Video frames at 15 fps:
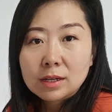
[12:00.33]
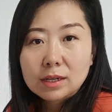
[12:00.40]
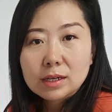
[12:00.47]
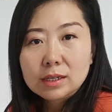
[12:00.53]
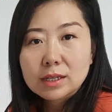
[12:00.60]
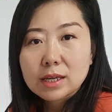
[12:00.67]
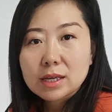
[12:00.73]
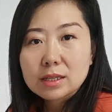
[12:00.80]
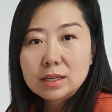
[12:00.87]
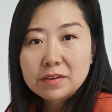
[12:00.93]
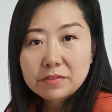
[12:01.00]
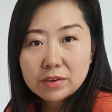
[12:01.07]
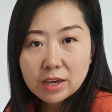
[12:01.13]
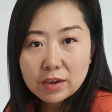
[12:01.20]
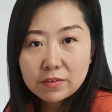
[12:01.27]
Again, if
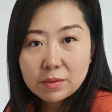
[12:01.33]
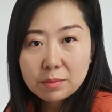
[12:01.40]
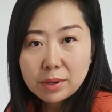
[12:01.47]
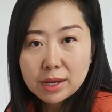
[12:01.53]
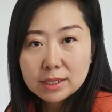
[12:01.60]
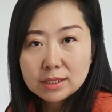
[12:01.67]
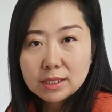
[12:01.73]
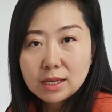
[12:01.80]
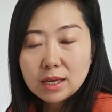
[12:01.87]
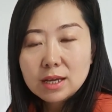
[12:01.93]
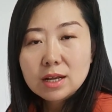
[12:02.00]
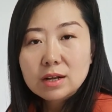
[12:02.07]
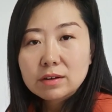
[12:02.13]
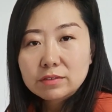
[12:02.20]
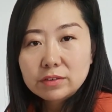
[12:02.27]
you haven't passed it,
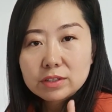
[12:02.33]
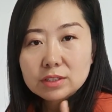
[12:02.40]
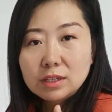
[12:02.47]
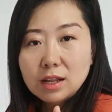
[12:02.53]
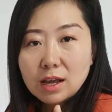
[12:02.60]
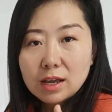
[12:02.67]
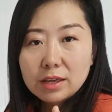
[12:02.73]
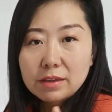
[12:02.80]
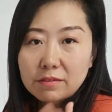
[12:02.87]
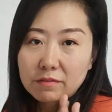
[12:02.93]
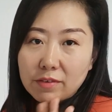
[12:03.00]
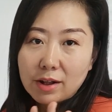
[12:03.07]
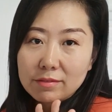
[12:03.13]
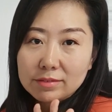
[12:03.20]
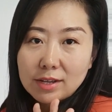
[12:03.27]
first line
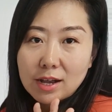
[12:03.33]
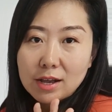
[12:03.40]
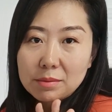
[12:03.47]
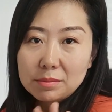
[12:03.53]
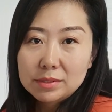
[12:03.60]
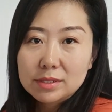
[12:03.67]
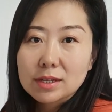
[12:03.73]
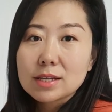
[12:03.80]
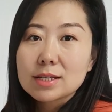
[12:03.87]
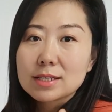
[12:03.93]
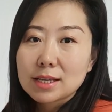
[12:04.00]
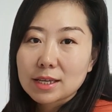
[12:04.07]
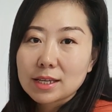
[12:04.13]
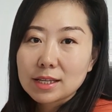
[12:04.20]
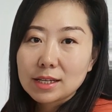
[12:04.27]
5 times,
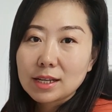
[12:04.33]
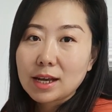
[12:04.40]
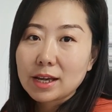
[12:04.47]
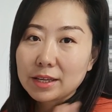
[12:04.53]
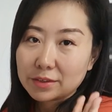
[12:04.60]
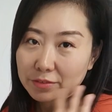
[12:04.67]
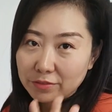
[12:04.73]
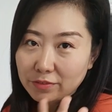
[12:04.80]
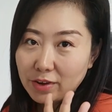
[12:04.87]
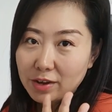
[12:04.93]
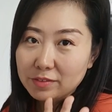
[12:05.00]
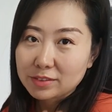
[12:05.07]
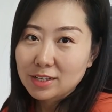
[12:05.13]
second line 5